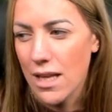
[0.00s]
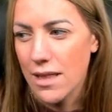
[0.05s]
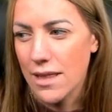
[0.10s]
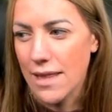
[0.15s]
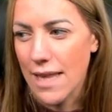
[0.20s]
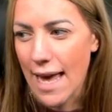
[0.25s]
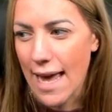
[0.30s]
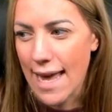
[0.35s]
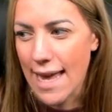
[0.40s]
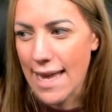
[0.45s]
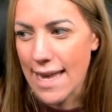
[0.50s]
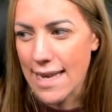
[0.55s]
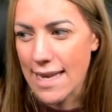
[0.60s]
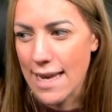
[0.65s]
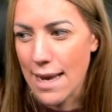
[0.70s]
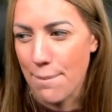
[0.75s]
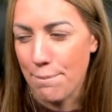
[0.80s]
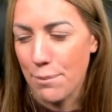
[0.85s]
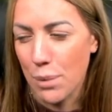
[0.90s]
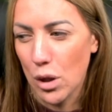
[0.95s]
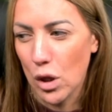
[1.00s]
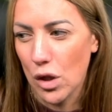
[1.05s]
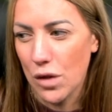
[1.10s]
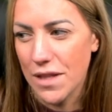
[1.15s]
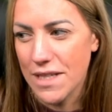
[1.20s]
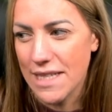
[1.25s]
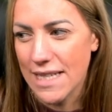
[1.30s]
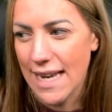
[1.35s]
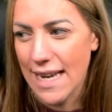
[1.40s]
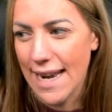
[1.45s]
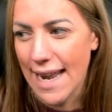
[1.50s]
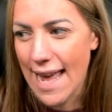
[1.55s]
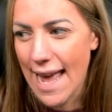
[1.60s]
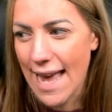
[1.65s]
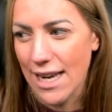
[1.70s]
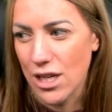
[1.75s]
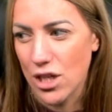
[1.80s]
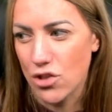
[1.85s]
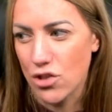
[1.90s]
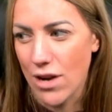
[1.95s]
They put the DNA
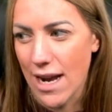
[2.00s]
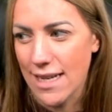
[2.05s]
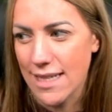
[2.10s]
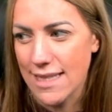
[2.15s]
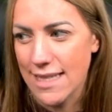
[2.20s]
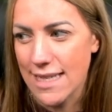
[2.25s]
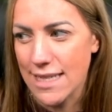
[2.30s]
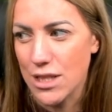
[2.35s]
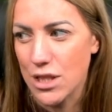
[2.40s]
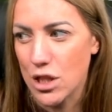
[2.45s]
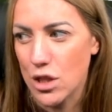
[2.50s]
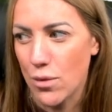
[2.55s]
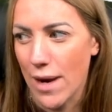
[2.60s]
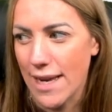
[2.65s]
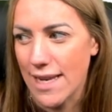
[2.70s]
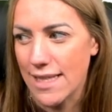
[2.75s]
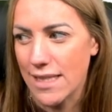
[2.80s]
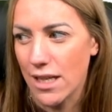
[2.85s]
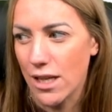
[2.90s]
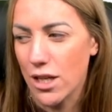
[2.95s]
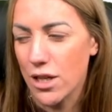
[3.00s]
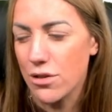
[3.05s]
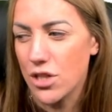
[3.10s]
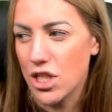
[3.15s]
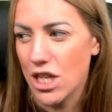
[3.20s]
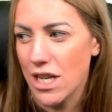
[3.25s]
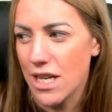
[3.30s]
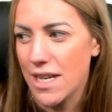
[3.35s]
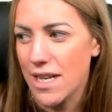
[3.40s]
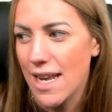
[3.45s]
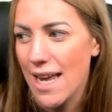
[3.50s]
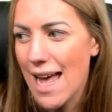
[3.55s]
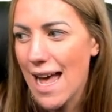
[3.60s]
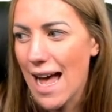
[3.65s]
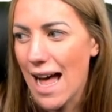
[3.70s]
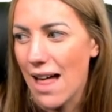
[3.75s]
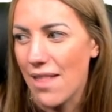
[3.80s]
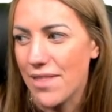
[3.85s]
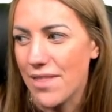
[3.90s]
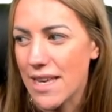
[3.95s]
extract into a solution
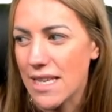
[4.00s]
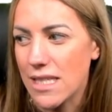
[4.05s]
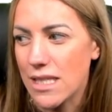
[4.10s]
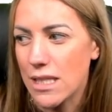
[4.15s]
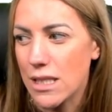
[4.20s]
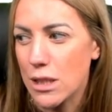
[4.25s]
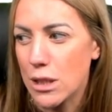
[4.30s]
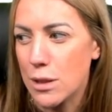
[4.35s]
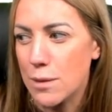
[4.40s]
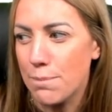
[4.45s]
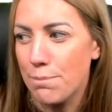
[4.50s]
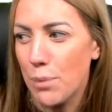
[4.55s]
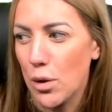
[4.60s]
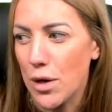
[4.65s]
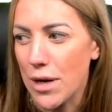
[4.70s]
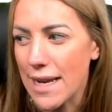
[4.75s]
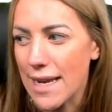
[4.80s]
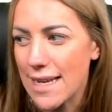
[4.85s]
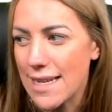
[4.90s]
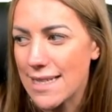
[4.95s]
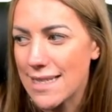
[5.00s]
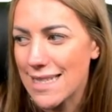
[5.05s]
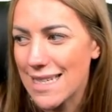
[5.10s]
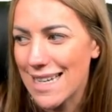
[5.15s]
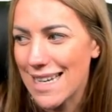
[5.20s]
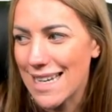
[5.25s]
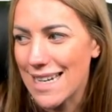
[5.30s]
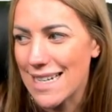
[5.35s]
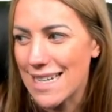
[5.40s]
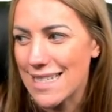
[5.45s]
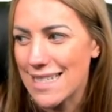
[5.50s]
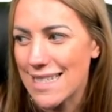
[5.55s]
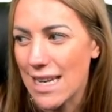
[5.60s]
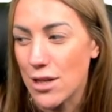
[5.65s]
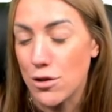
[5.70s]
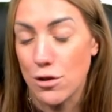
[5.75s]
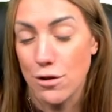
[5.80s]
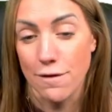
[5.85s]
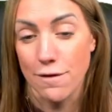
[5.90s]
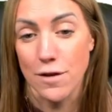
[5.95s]
and they spun it in a
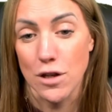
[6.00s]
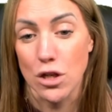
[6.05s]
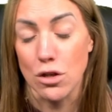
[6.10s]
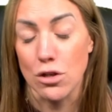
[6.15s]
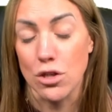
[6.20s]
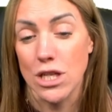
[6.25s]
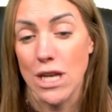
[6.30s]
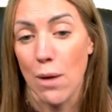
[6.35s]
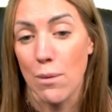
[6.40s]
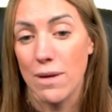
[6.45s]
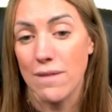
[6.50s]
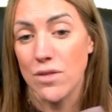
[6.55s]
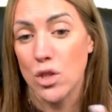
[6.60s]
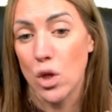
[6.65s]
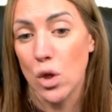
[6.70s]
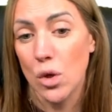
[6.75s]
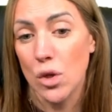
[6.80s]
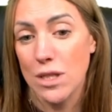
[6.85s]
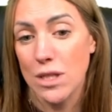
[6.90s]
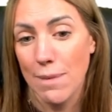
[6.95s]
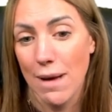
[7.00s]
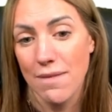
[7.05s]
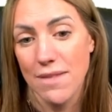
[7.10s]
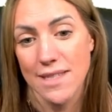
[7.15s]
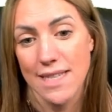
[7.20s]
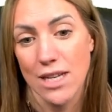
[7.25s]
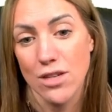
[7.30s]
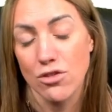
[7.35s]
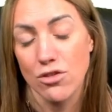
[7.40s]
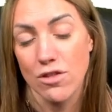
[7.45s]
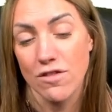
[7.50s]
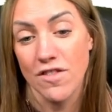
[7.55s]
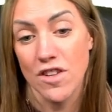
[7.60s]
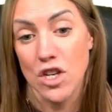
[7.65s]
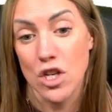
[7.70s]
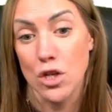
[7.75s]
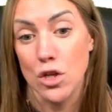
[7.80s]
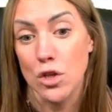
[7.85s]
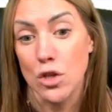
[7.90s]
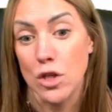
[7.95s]
centrifuge. Now, we've talked about the
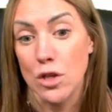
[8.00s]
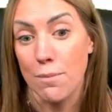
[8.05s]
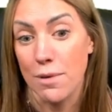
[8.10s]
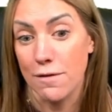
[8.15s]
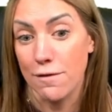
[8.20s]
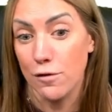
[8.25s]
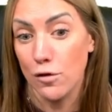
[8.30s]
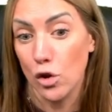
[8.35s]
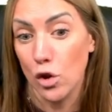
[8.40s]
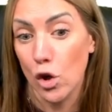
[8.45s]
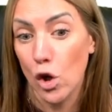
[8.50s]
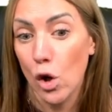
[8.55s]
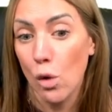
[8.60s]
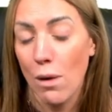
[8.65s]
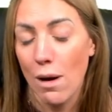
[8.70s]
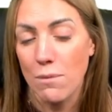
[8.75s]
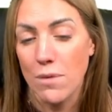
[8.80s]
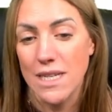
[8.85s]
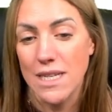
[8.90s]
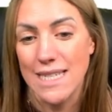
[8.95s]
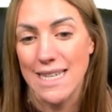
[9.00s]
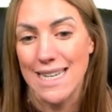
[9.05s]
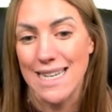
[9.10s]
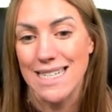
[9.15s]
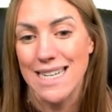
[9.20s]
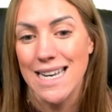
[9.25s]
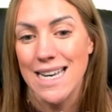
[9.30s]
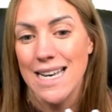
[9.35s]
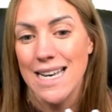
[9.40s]
centrifuge before when we did